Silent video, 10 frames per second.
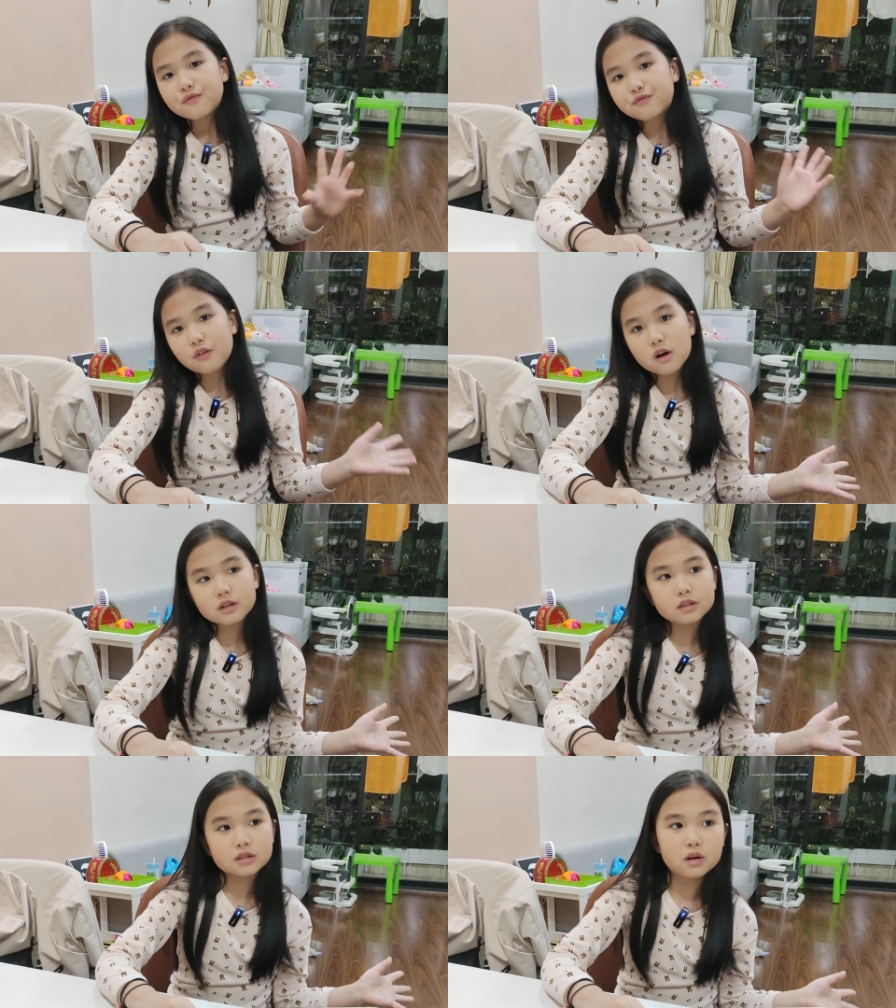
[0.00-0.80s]

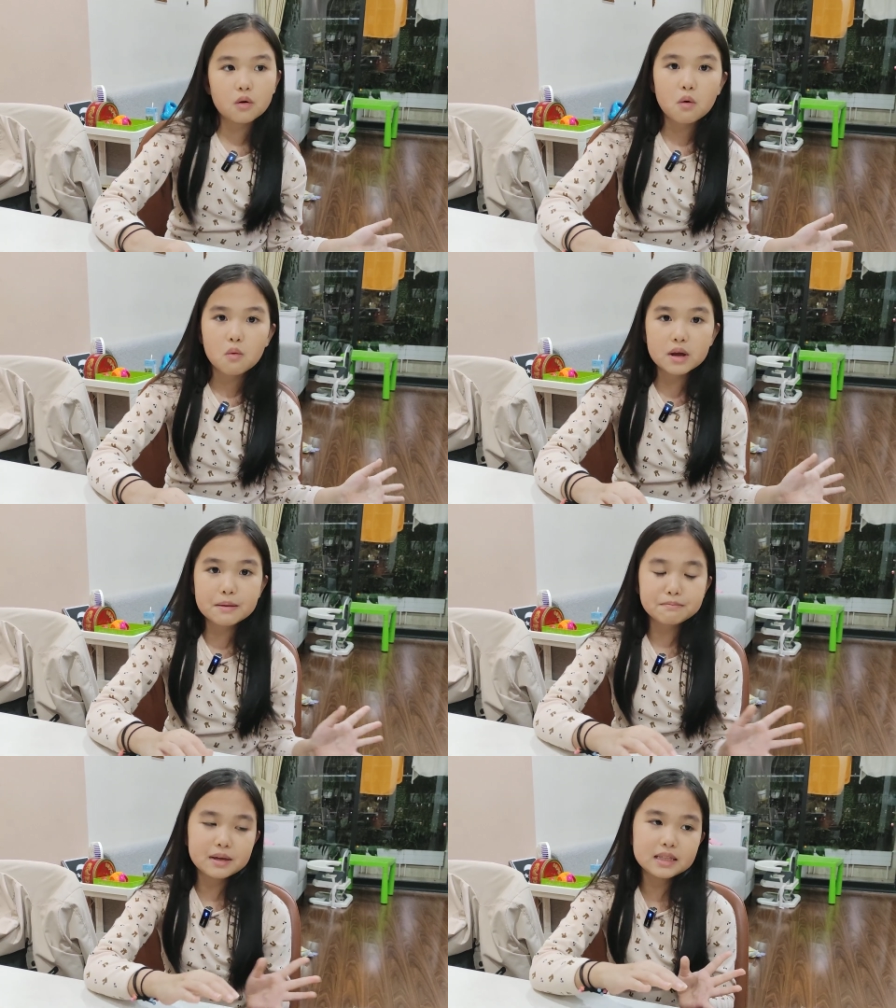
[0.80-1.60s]
First,
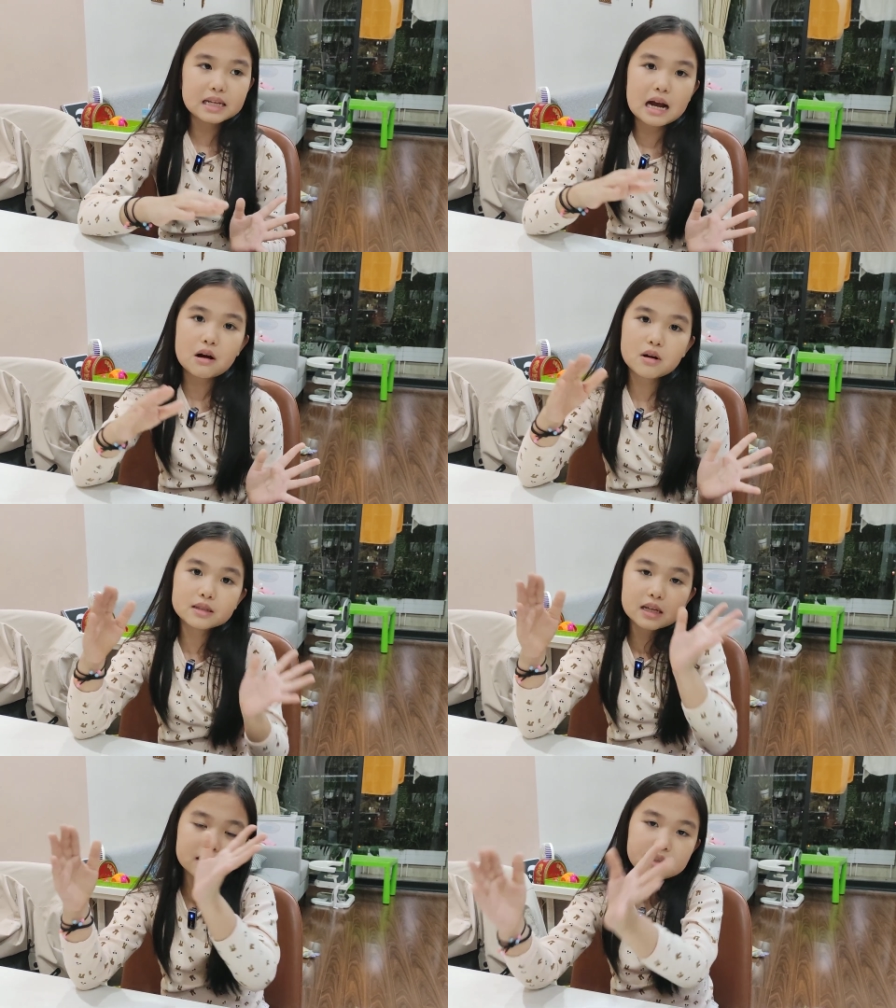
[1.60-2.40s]
we meet our
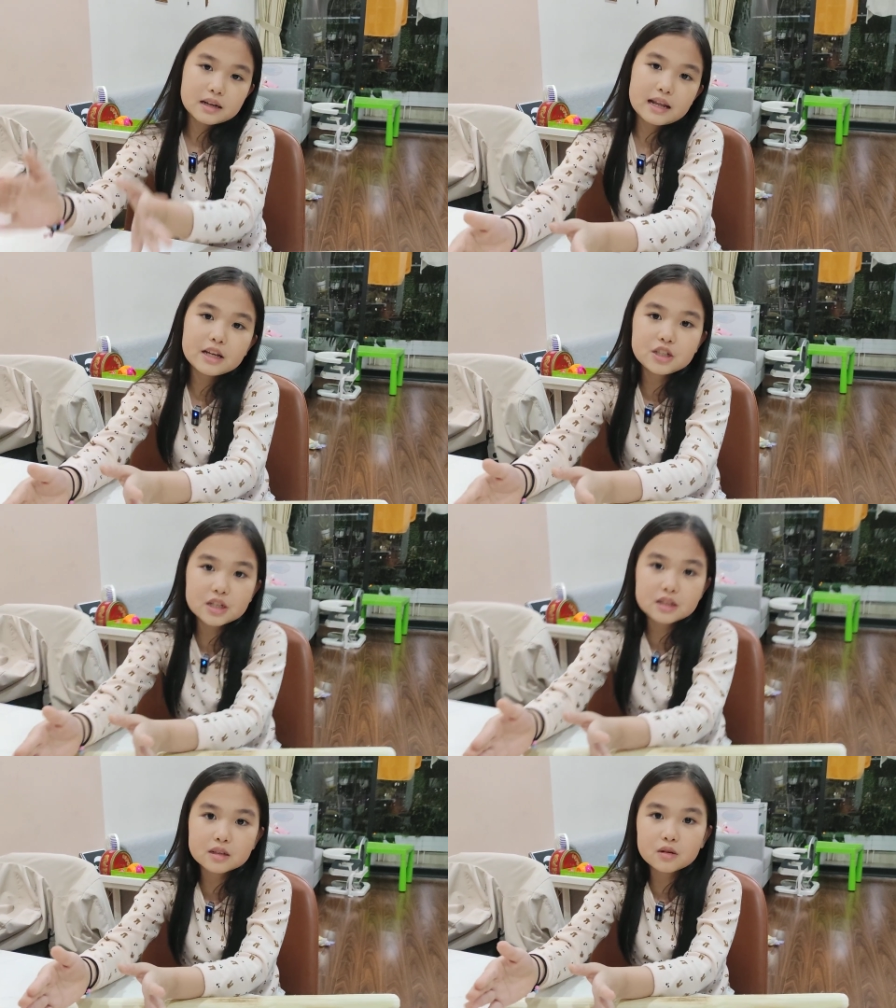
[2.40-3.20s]

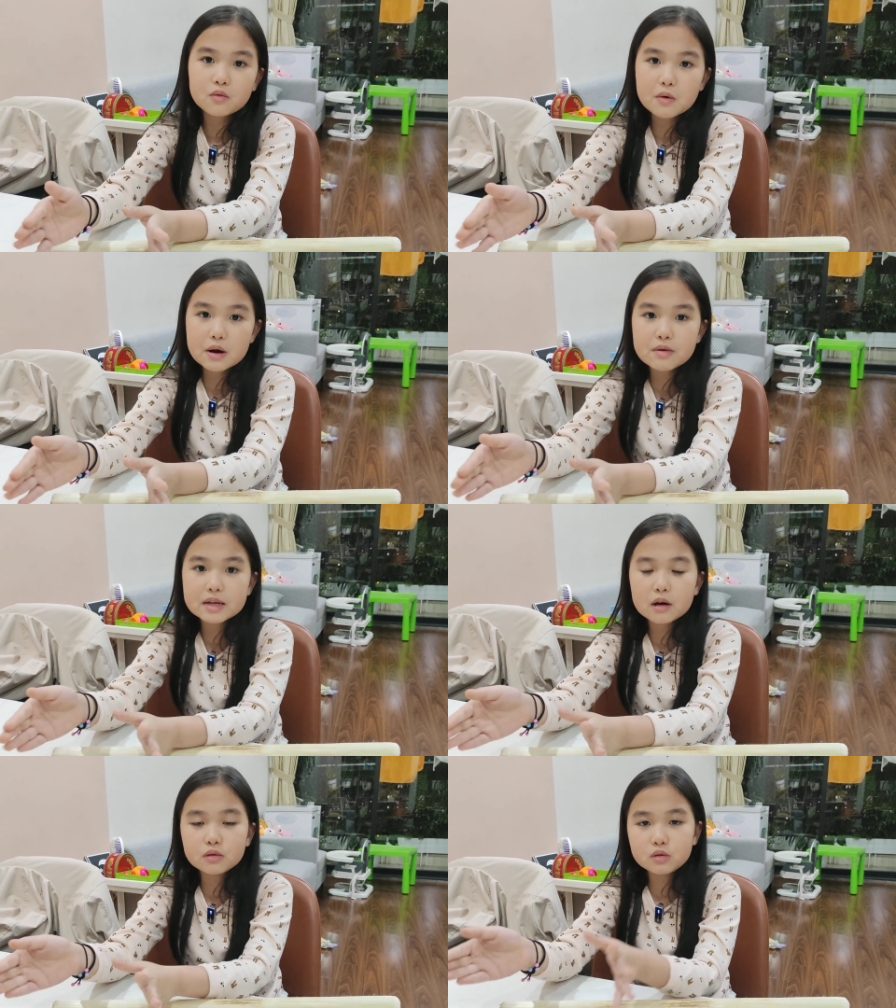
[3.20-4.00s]
destination where
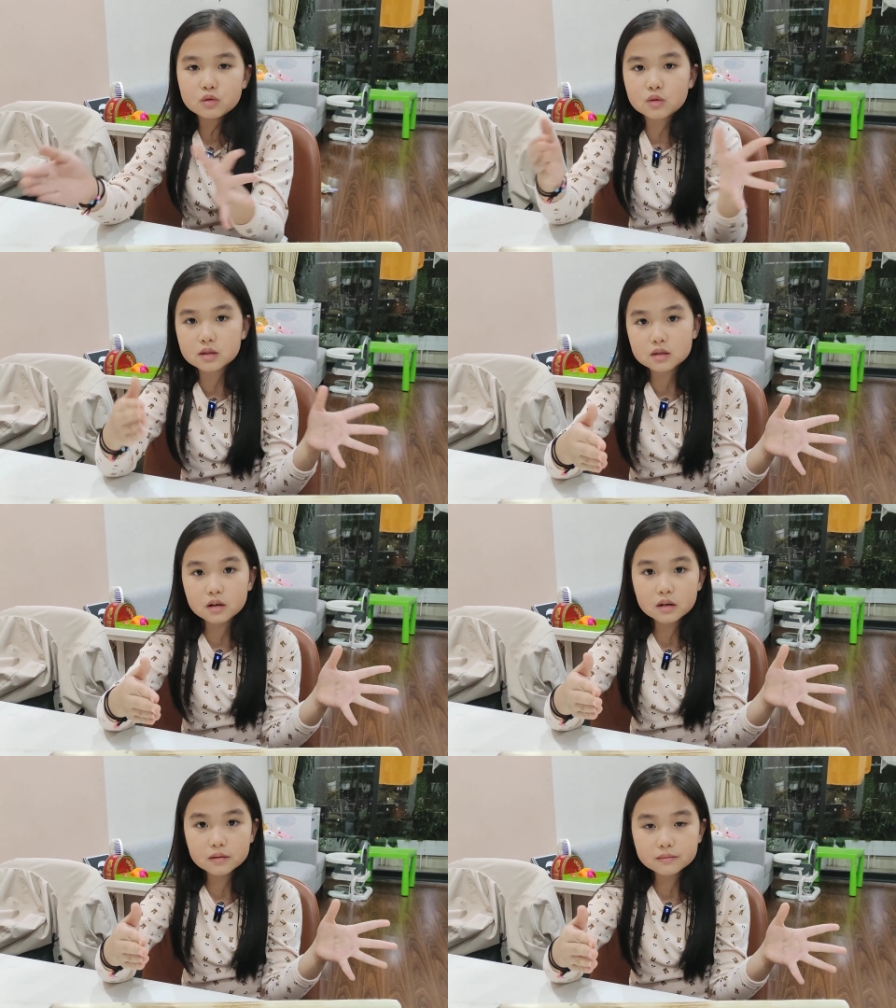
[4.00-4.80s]
we go to
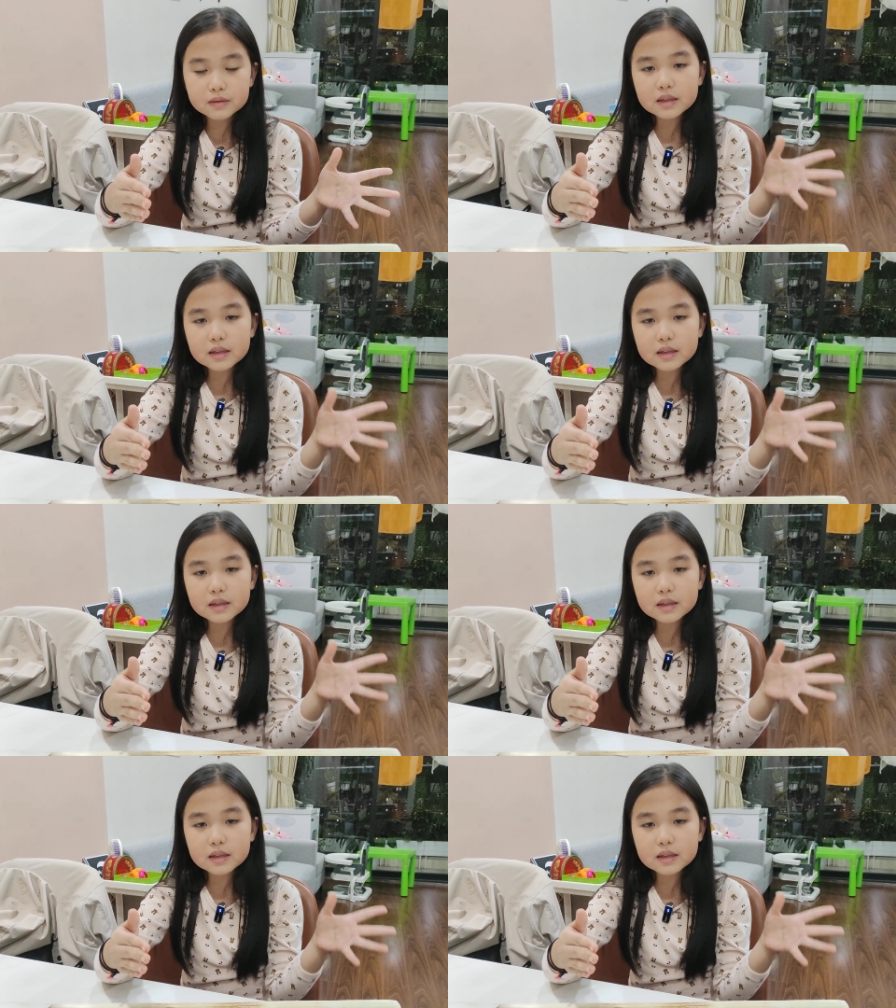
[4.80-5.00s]
Xuân.